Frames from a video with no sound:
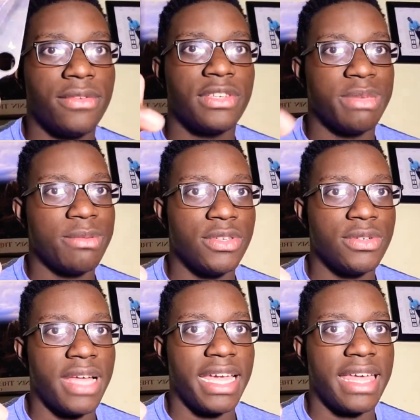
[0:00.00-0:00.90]
Some people
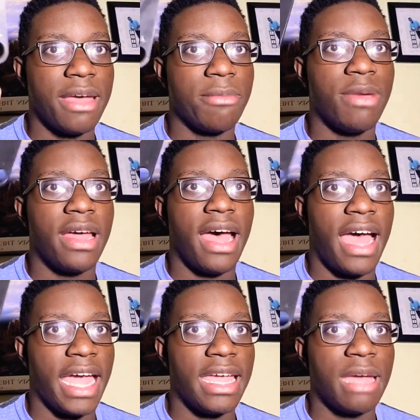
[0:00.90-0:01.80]
do like that, but
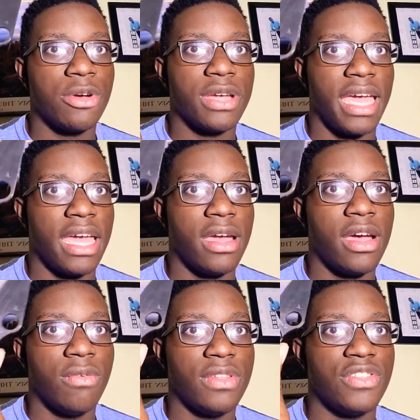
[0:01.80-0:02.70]
I am okay
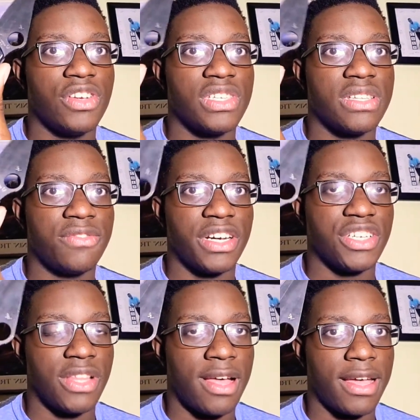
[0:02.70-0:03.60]
with just the
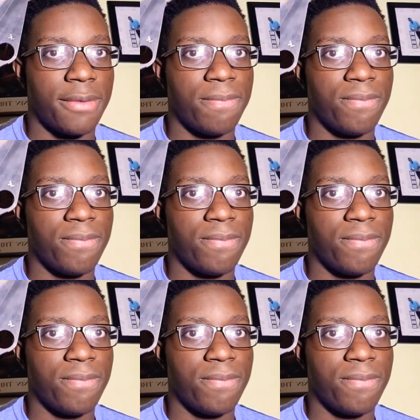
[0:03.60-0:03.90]
friction lock.